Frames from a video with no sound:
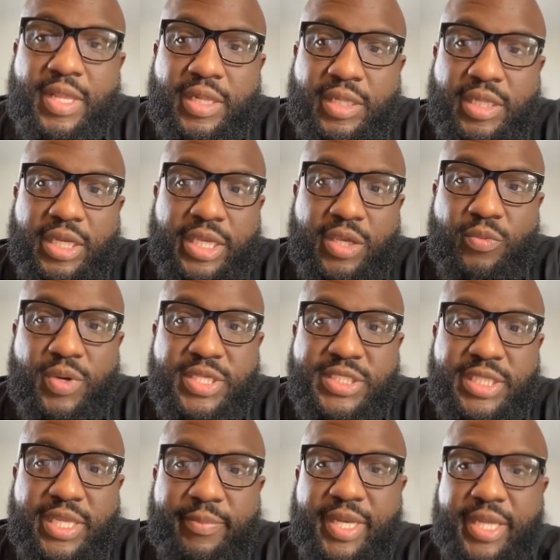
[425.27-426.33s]
Look at what's
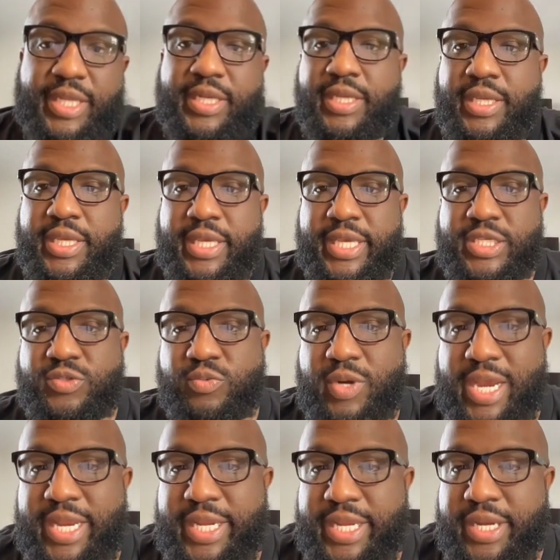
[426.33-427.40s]
limited. It's
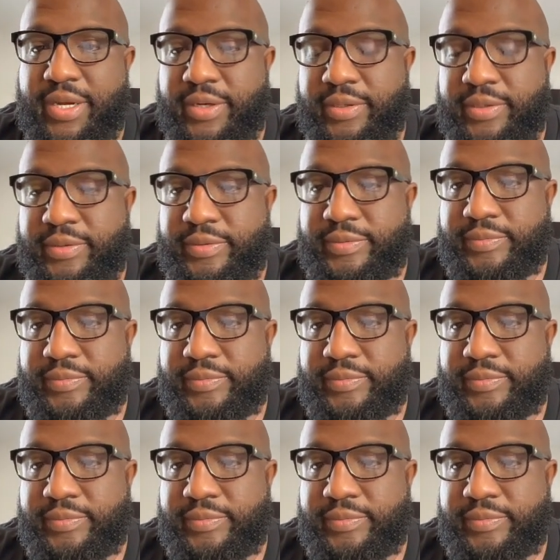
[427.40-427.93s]
right here.